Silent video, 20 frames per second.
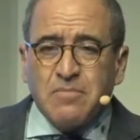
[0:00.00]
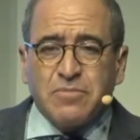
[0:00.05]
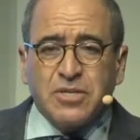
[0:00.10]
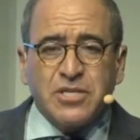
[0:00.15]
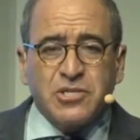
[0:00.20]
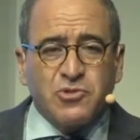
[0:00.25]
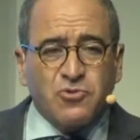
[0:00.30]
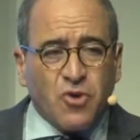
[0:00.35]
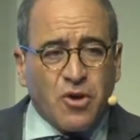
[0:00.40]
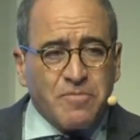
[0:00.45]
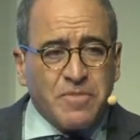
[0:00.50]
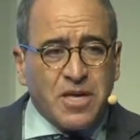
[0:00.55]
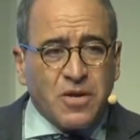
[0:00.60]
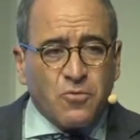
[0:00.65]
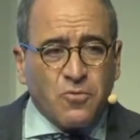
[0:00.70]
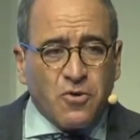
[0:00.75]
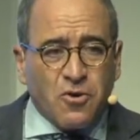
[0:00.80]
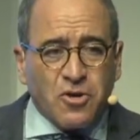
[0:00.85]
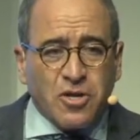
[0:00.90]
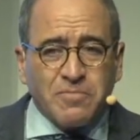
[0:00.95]
Please join me
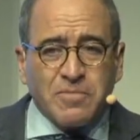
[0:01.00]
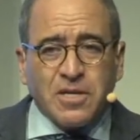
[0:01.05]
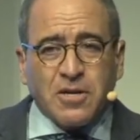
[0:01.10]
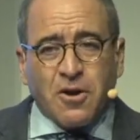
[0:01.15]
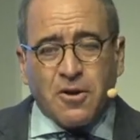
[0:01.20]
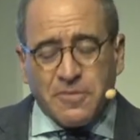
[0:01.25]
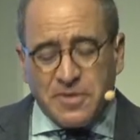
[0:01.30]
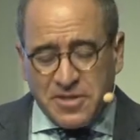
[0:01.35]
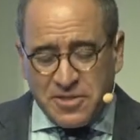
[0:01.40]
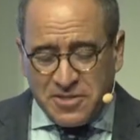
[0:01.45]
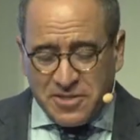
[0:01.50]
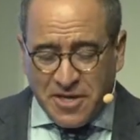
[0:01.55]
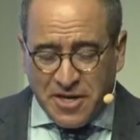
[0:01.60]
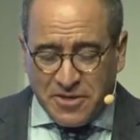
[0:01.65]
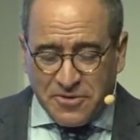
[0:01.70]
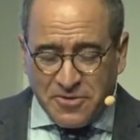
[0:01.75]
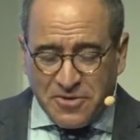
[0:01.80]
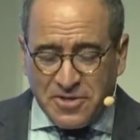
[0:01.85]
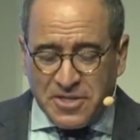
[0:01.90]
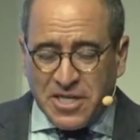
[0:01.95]
in welcoming our
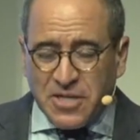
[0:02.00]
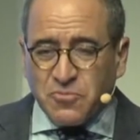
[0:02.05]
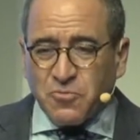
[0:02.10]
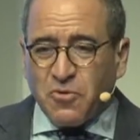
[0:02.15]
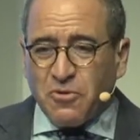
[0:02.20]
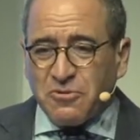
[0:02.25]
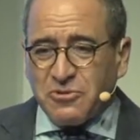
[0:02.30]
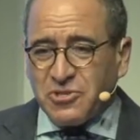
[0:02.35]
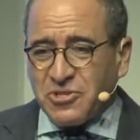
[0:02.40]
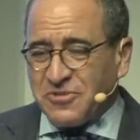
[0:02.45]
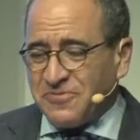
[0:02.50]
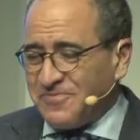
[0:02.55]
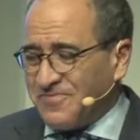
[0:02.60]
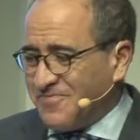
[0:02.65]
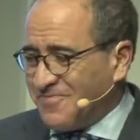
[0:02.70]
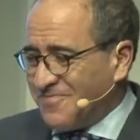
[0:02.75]
insider, Ken Walsh.